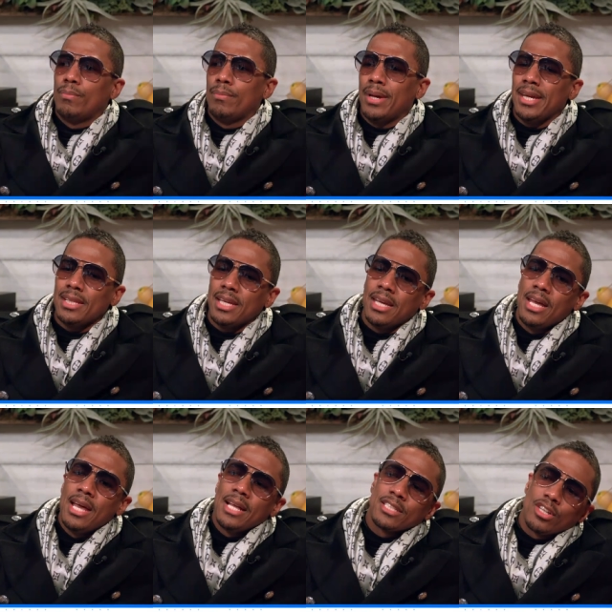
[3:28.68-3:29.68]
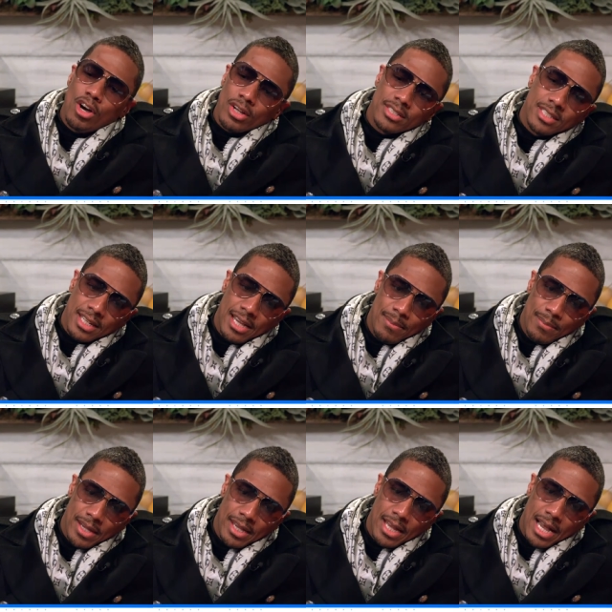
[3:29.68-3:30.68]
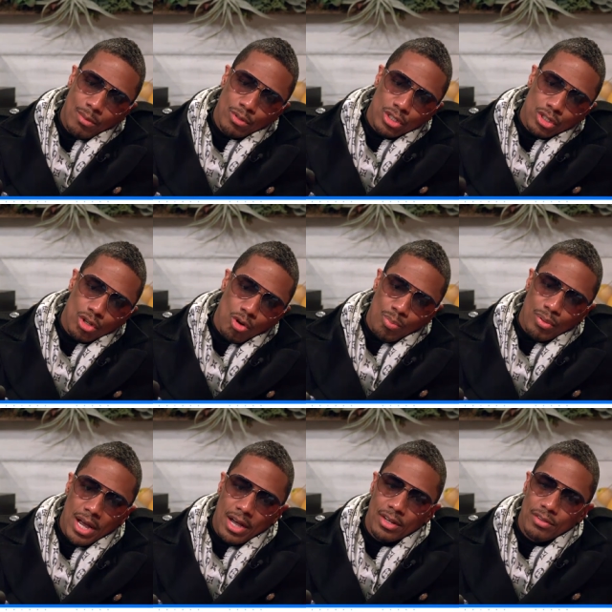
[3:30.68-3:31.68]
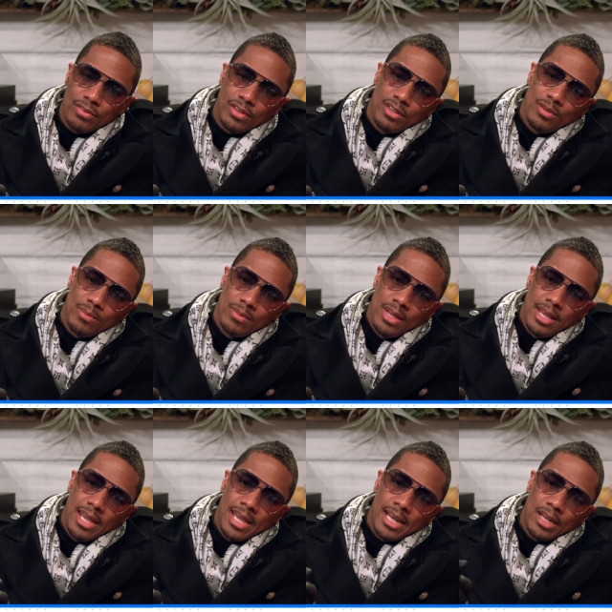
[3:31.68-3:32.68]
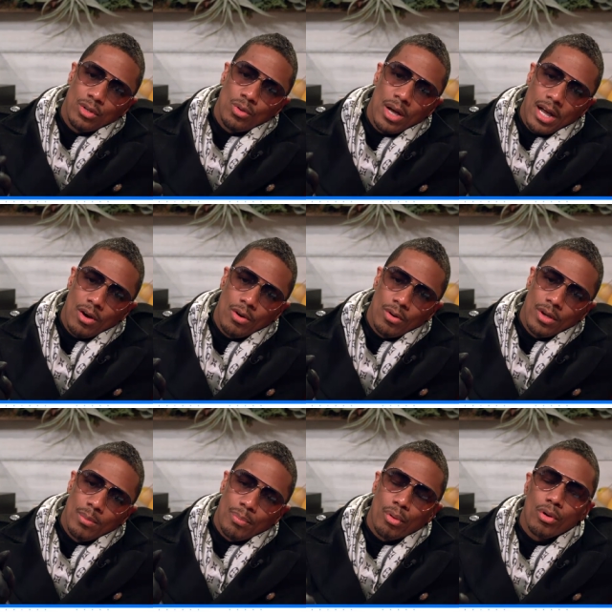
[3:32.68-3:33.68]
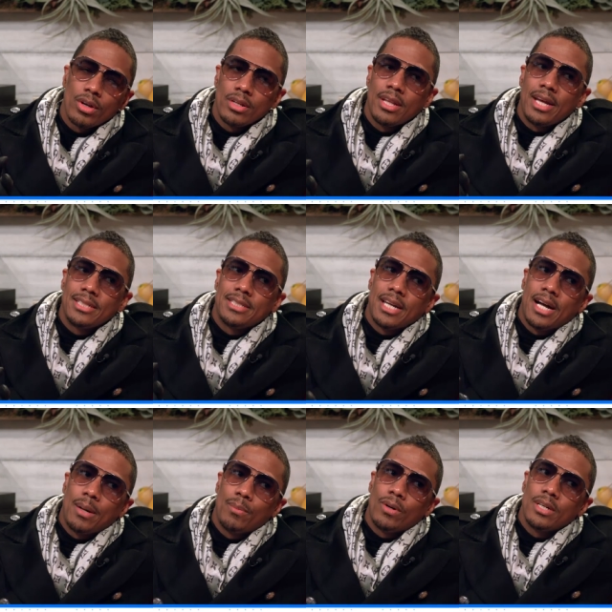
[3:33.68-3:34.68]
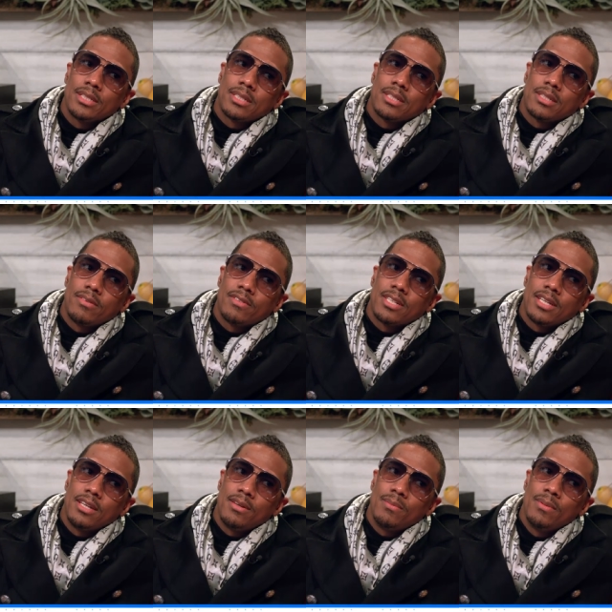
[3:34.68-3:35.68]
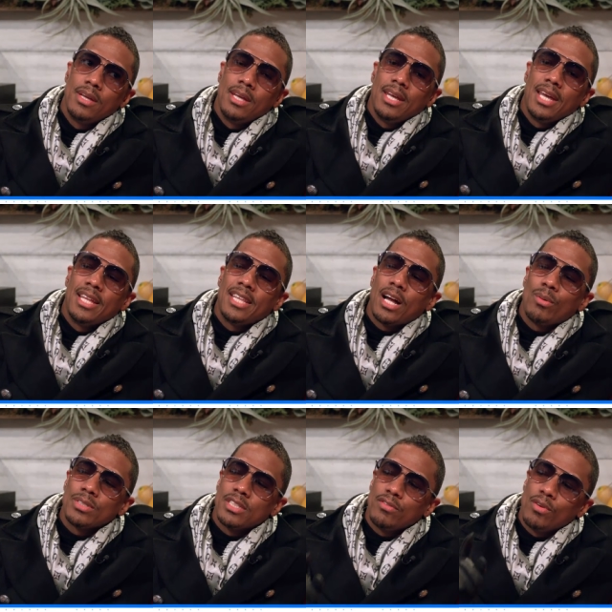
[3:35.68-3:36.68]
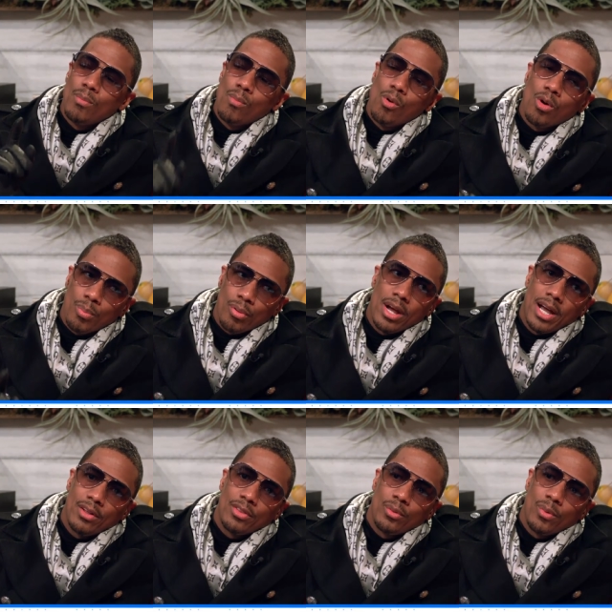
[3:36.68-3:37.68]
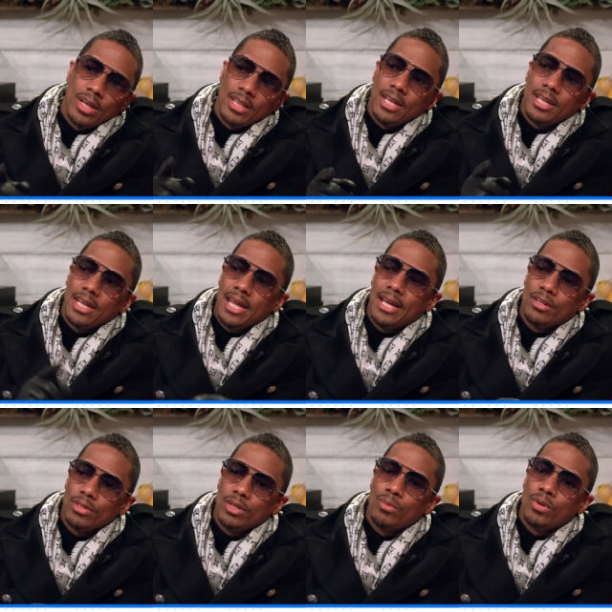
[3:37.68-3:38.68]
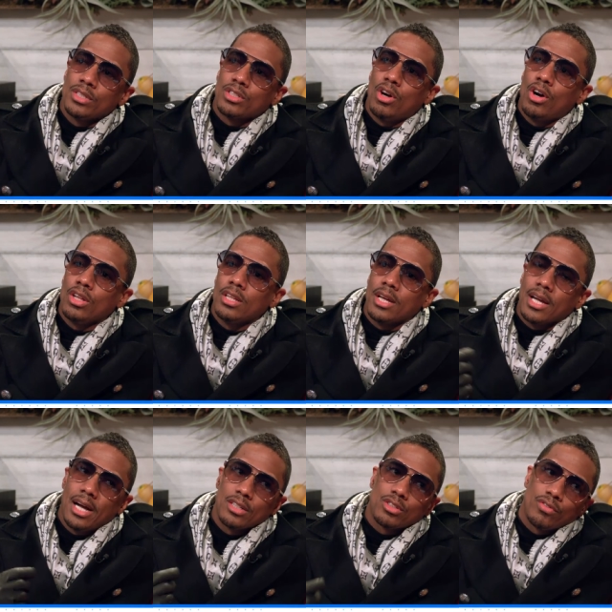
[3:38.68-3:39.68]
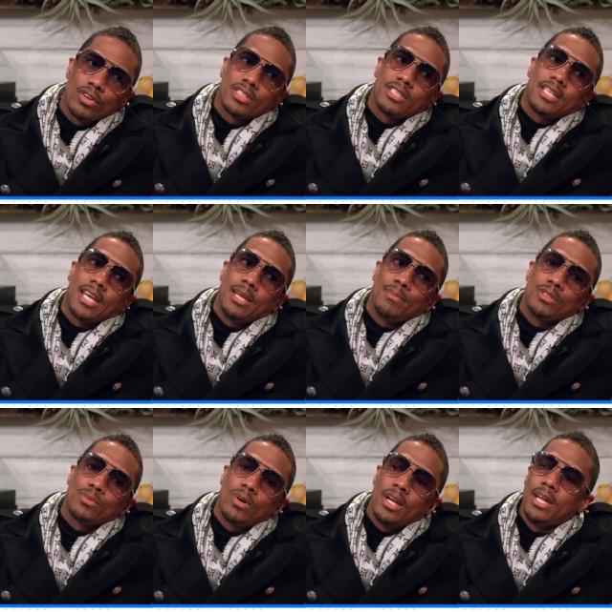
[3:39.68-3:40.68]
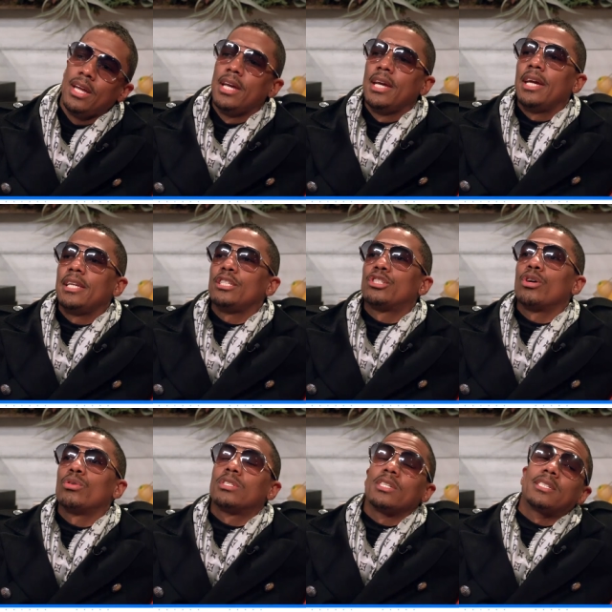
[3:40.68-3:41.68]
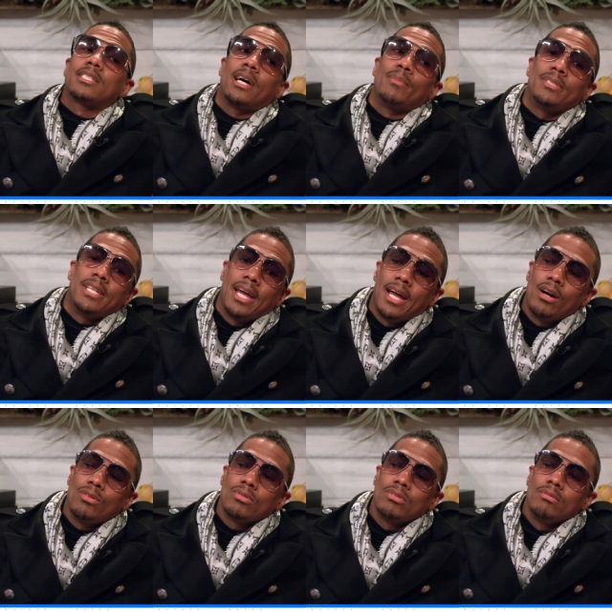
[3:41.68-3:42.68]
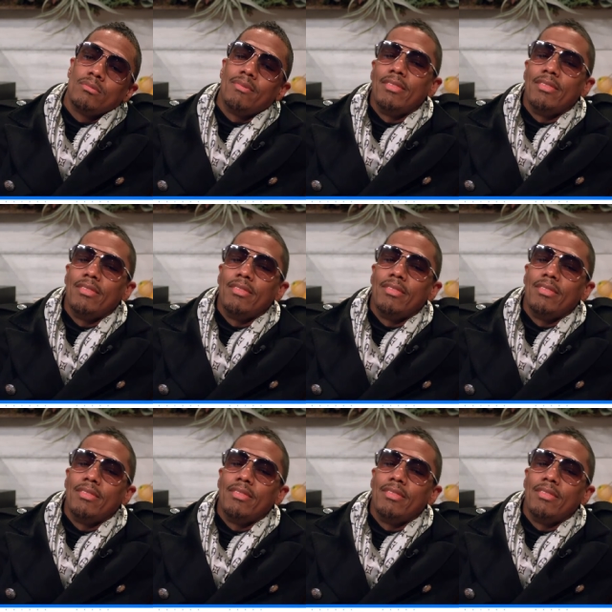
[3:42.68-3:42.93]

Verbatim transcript: but mainly talking to that man, I was so proud of him, and I knew how important that job was to him. And then I was even more proud the way that he handled it once all of the controversy came his way, and he chose to step down,